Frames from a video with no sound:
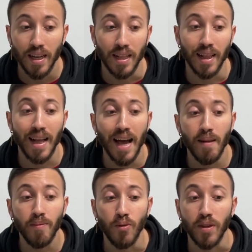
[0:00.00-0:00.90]
it'll
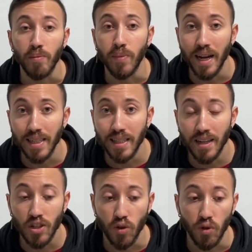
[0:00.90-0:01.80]
help with bracing,
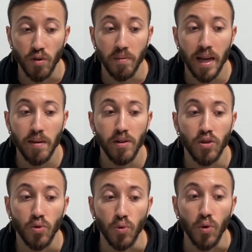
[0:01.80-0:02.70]
so you will be able
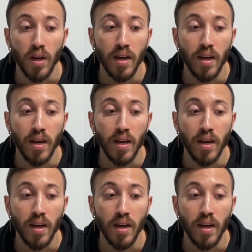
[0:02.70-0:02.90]
to